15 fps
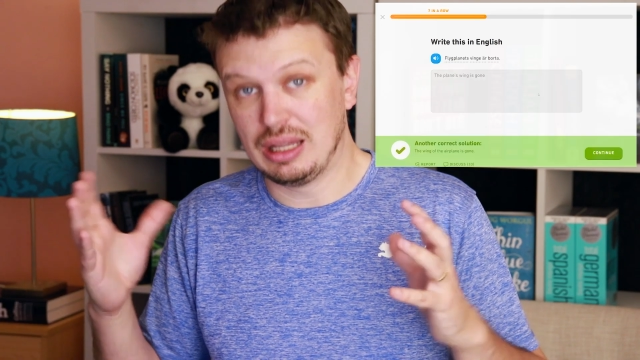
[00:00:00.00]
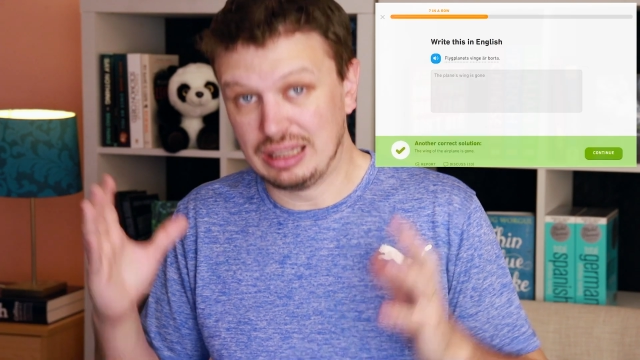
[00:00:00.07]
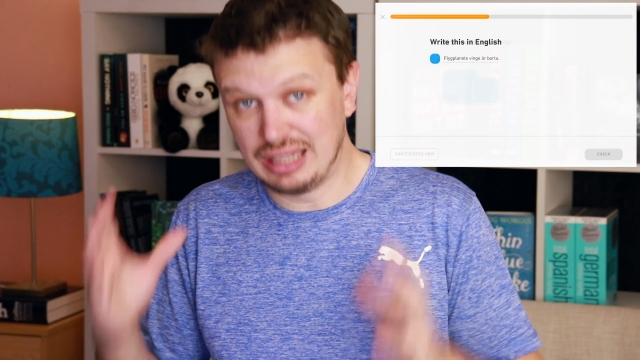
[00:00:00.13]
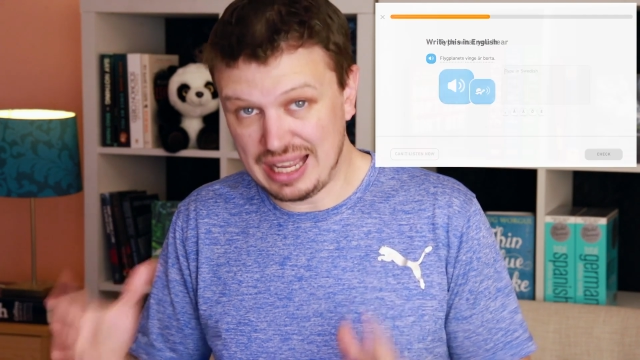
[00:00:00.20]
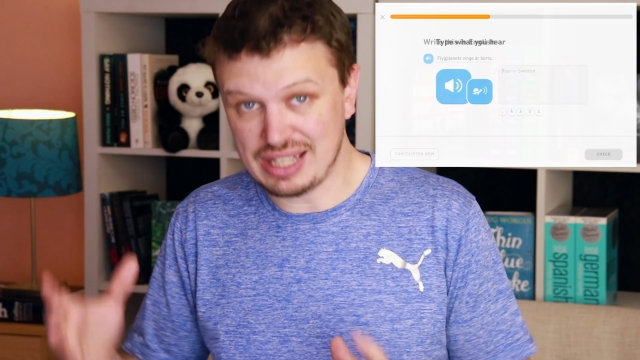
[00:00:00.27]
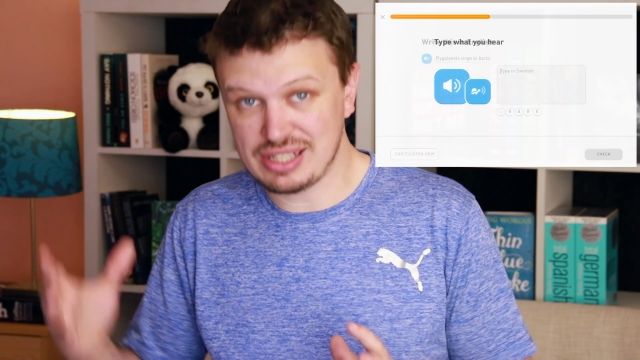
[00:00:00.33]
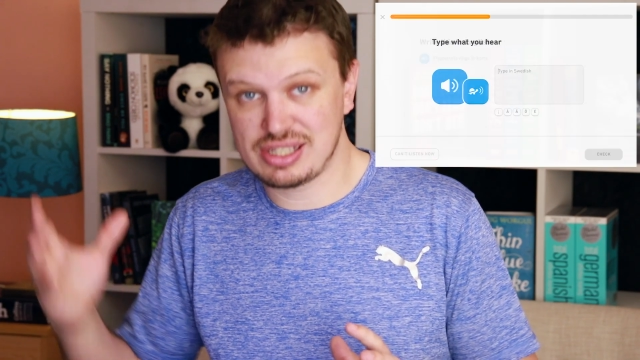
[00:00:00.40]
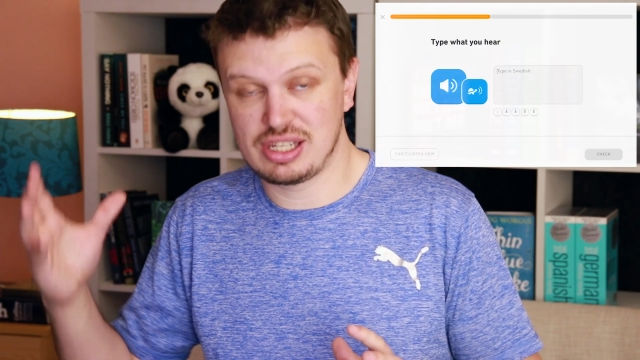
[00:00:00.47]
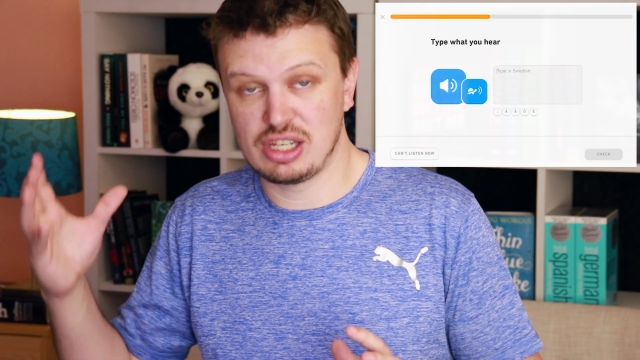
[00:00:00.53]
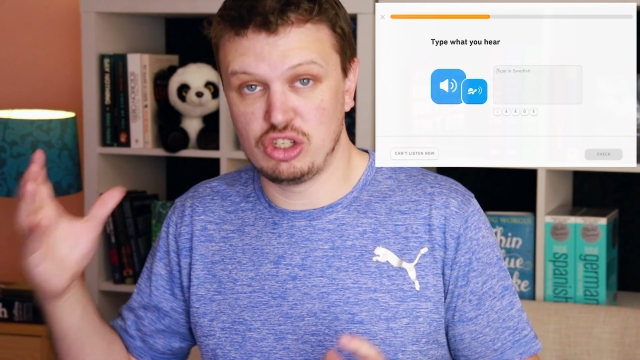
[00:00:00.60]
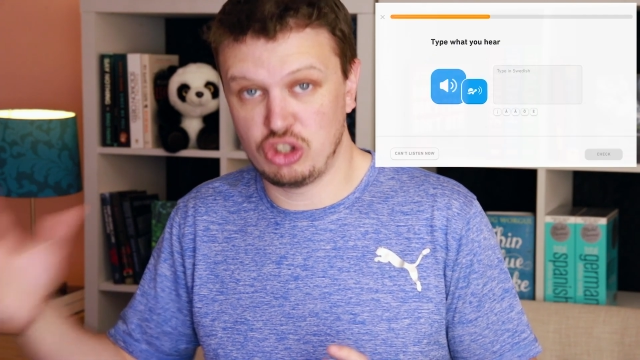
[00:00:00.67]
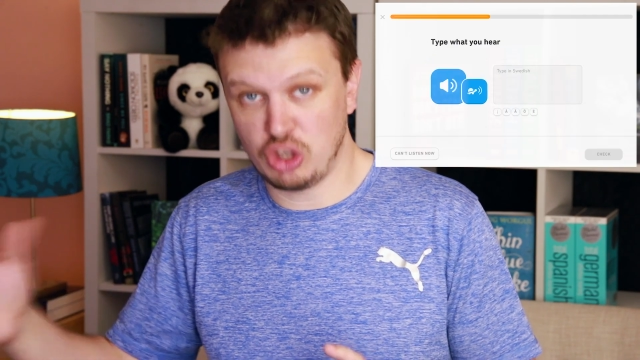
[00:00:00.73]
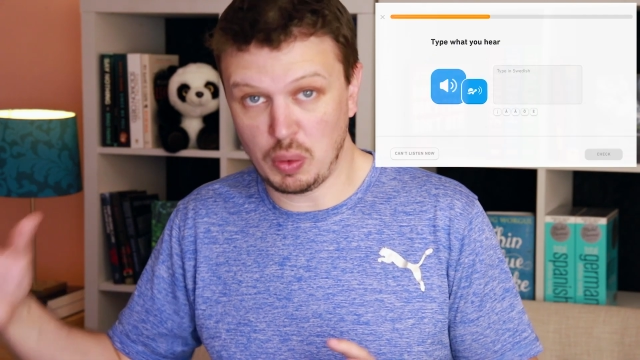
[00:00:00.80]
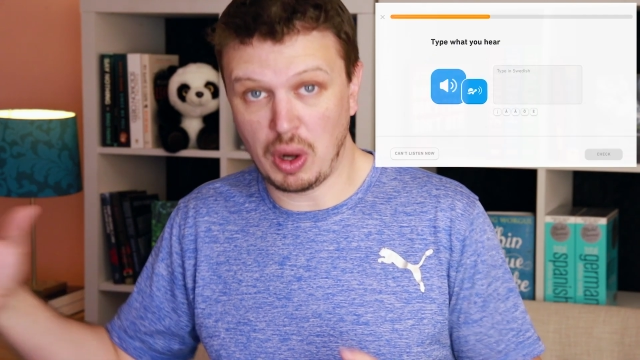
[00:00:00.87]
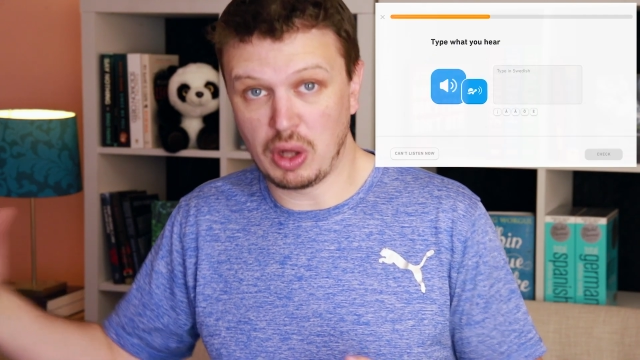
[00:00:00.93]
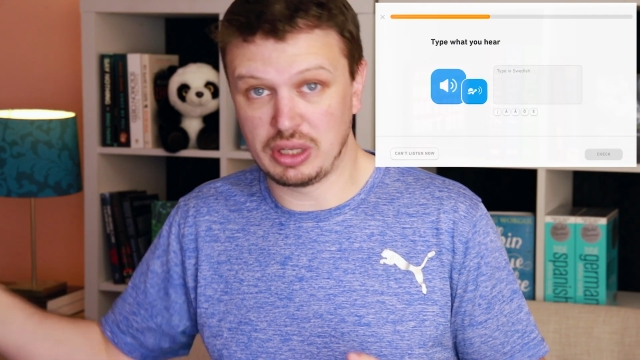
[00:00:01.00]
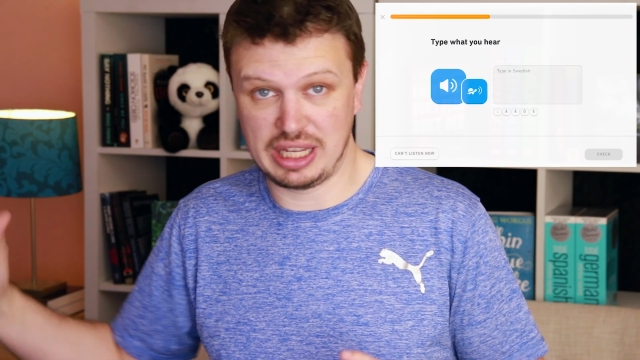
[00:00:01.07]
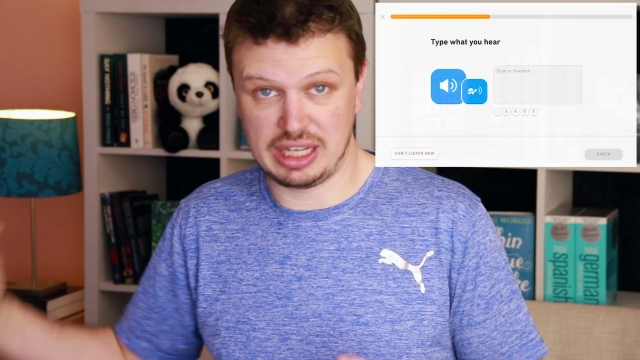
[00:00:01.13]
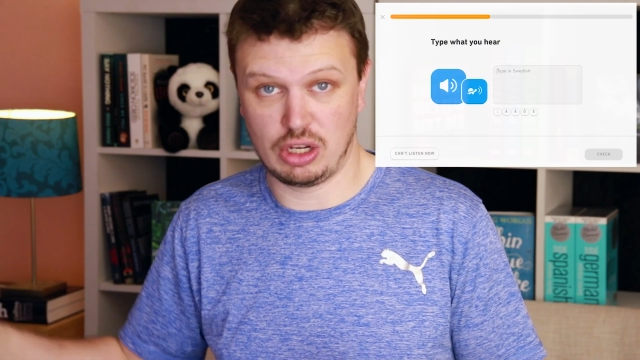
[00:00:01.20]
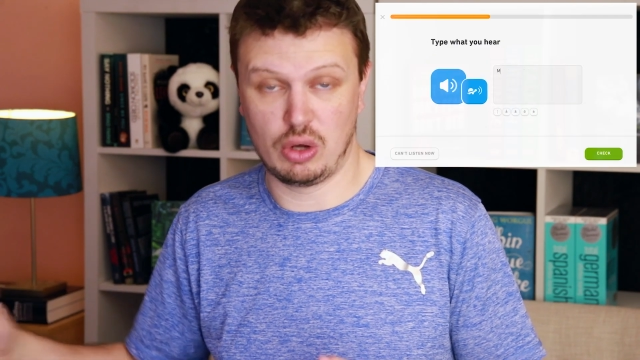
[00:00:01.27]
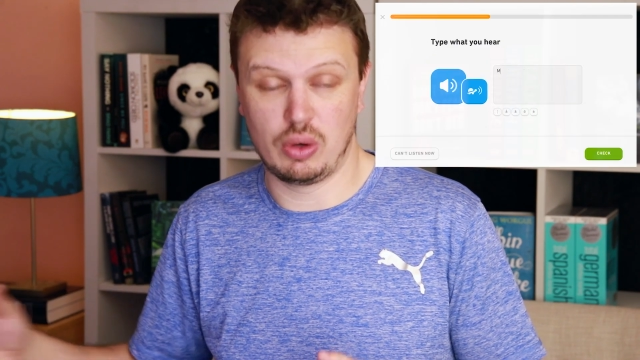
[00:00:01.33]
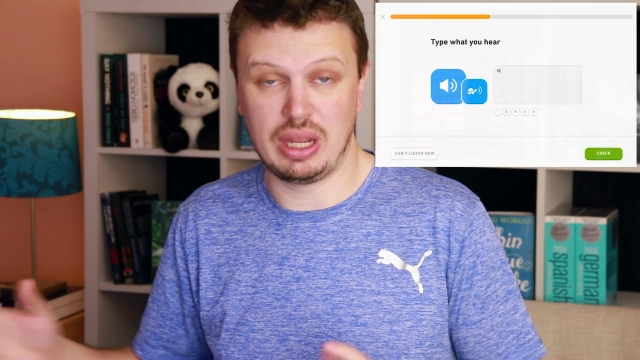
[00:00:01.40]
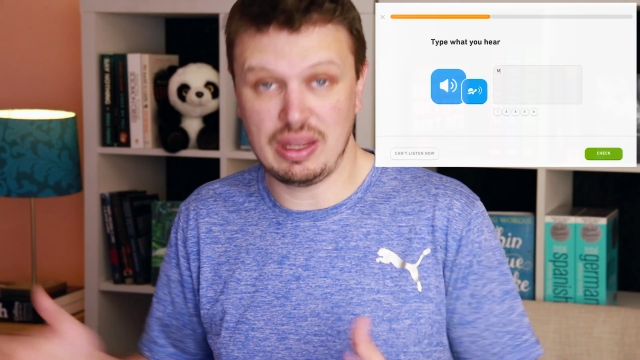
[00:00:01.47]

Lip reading: less Duolingo.